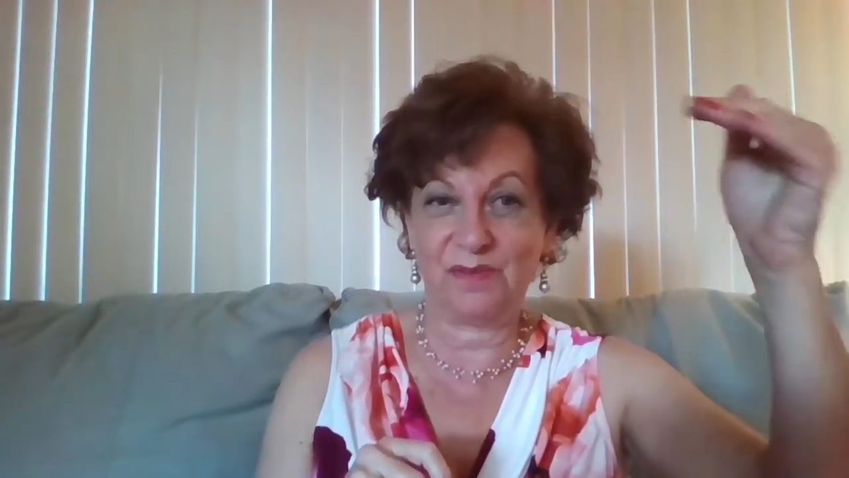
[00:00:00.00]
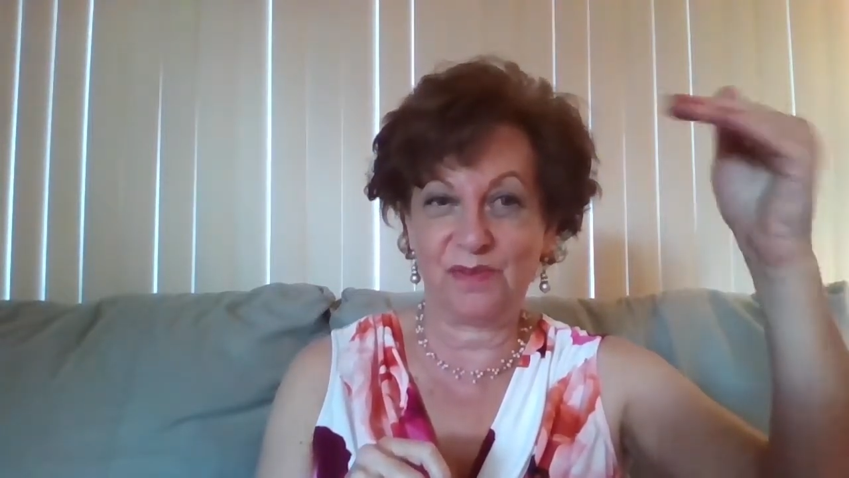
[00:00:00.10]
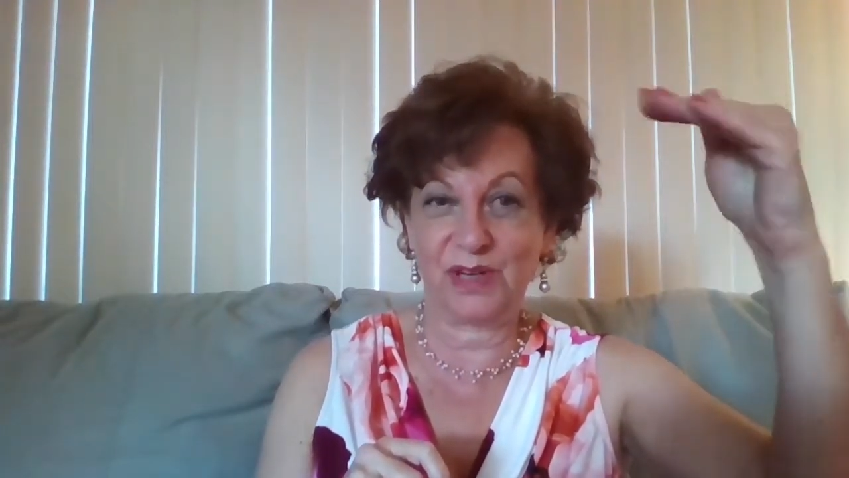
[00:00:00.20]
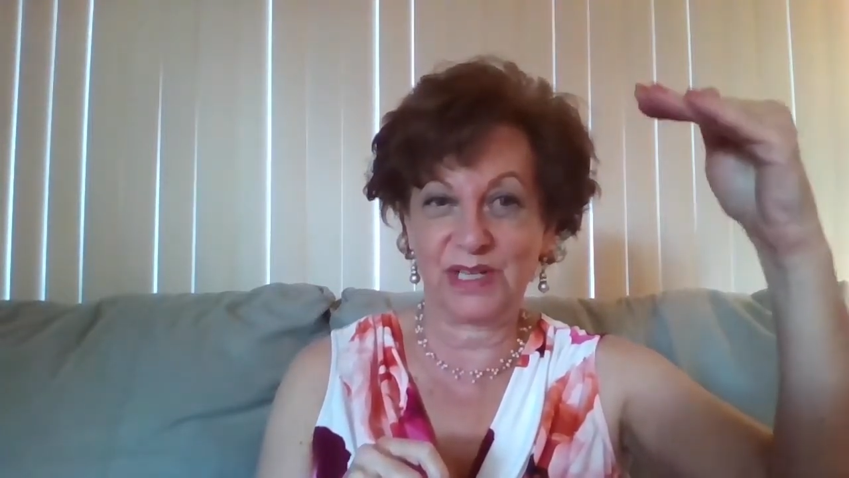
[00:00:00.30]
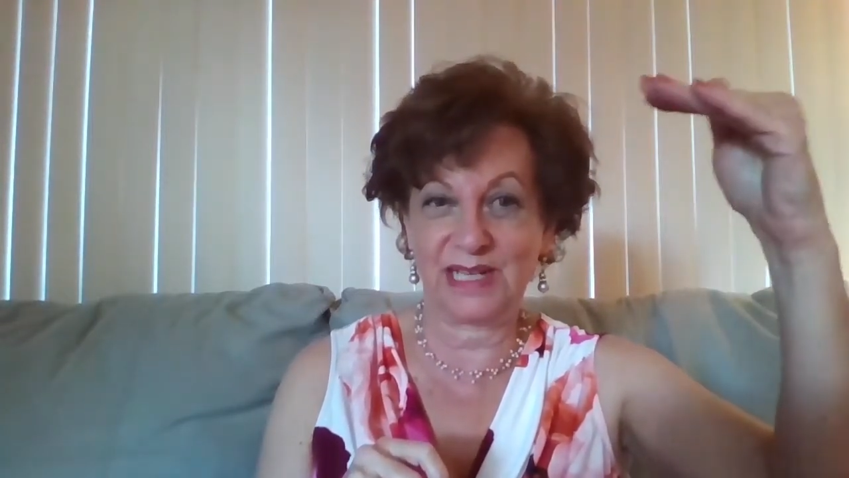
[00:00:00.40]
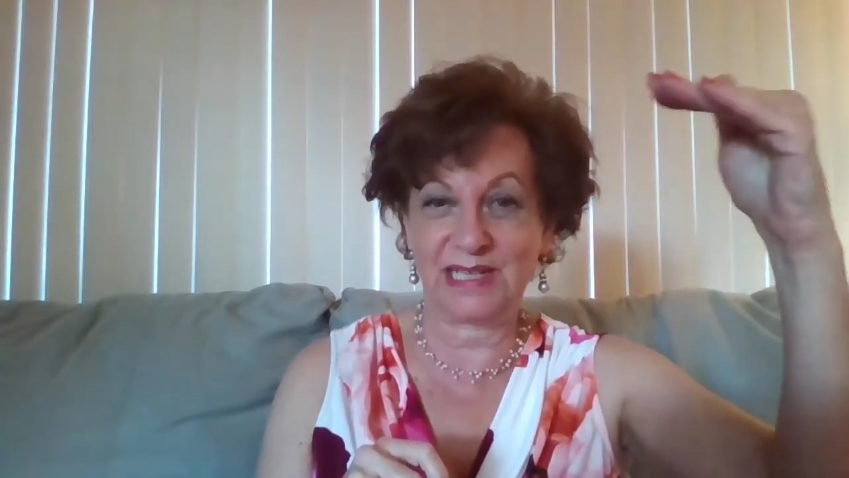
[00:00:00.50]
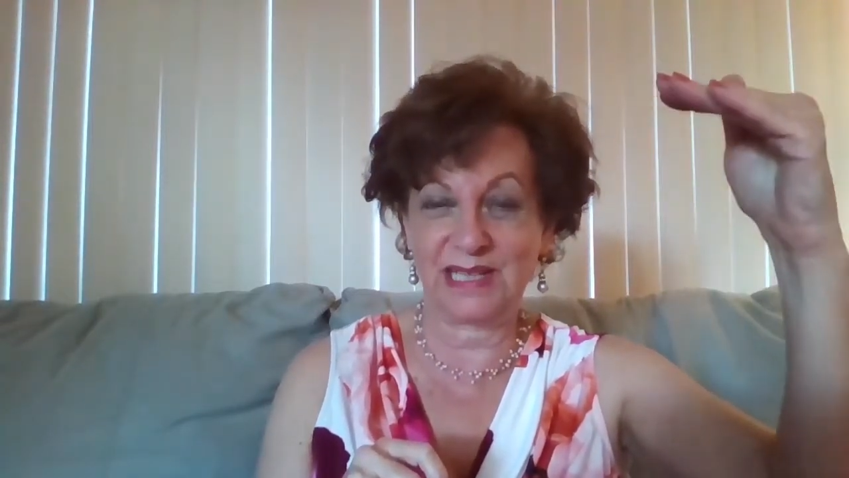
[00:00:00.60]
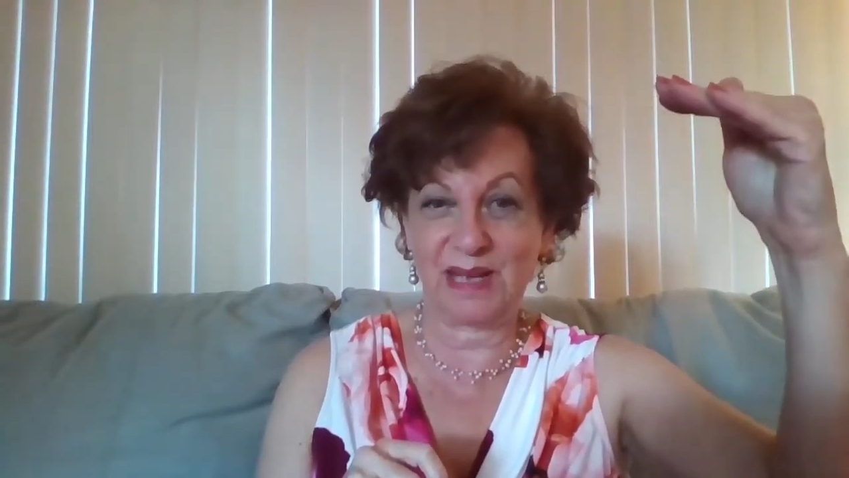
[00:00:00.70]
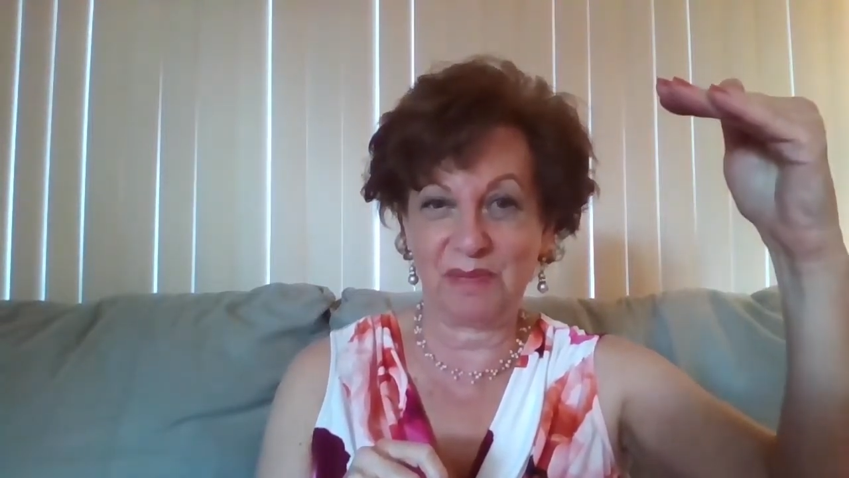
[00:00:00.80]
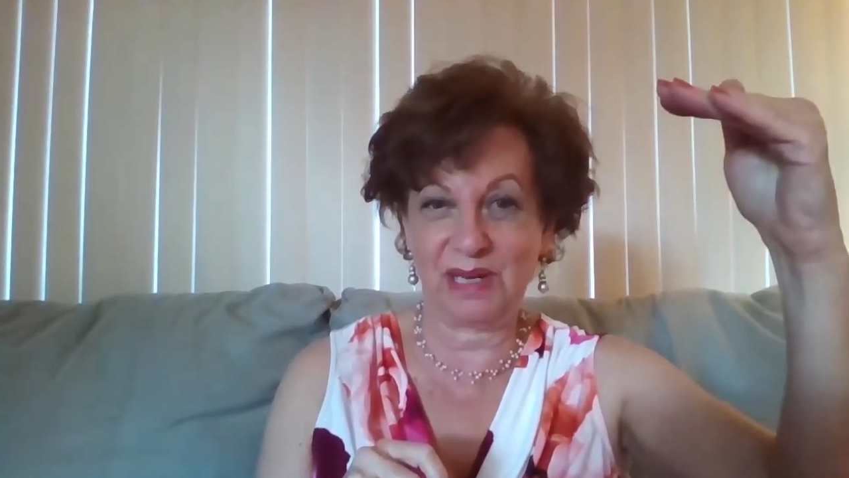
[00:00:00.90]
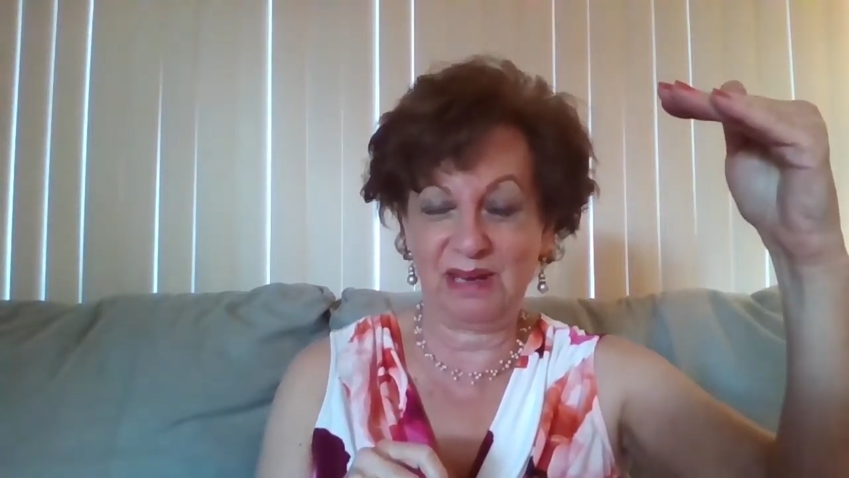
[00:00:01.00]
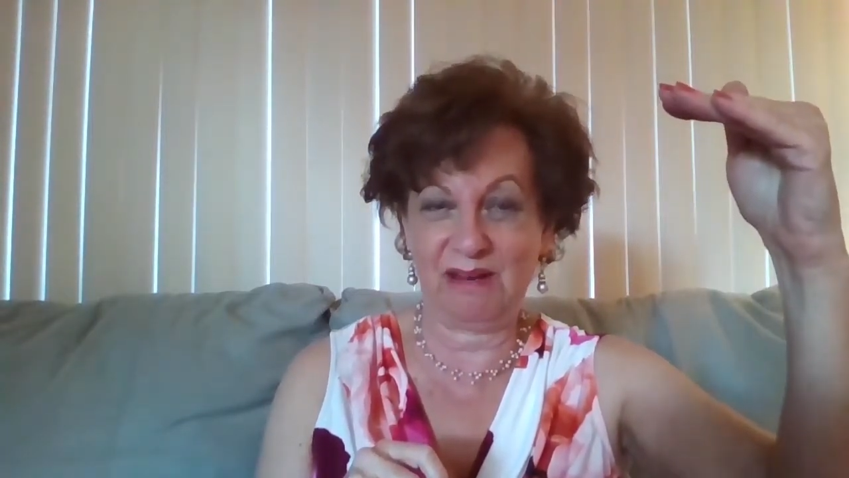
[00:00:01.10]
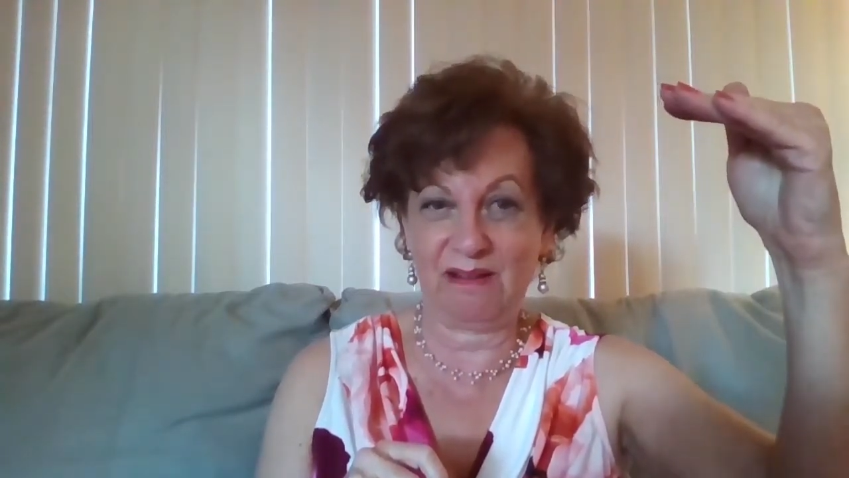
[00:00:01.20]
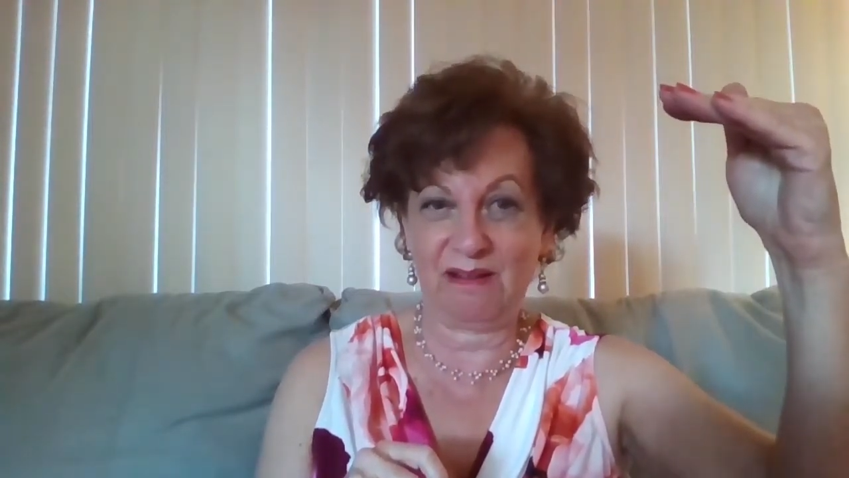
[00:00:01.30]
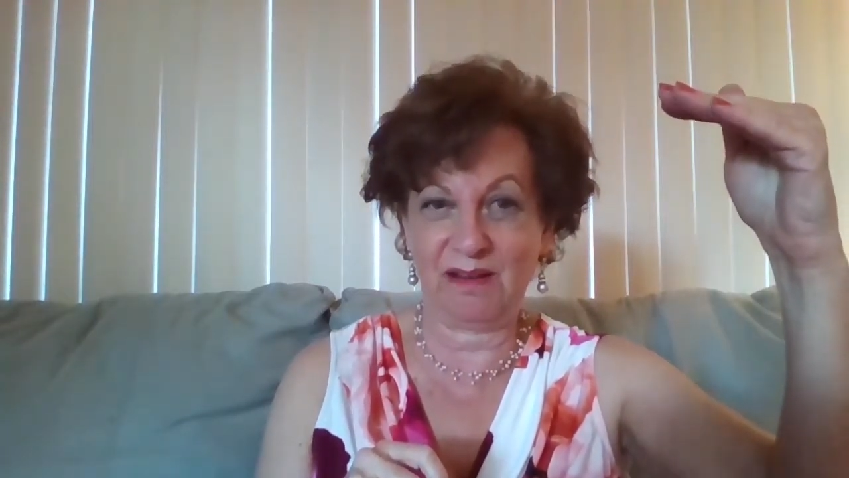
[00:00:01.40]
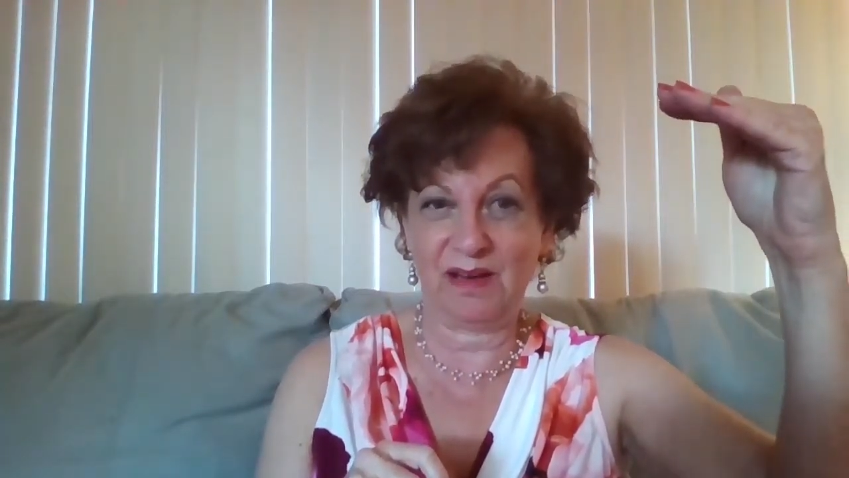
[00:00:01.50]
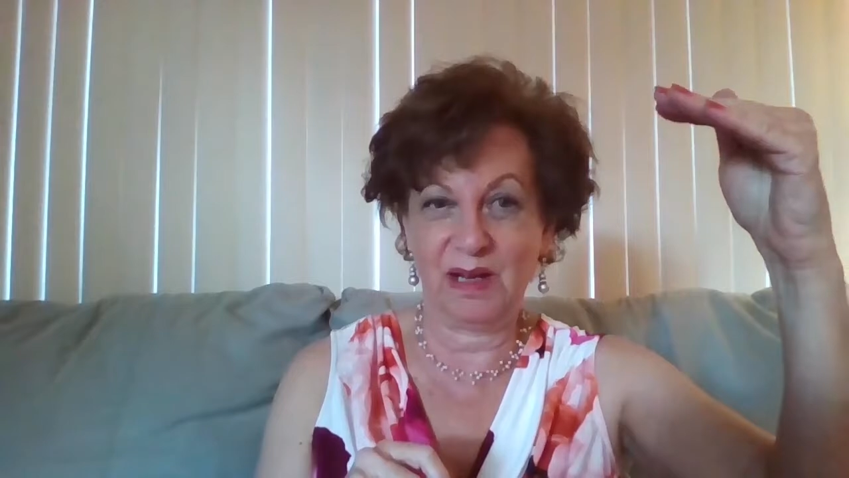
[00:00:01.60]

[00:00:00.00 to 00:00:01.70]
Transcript: vortex up here,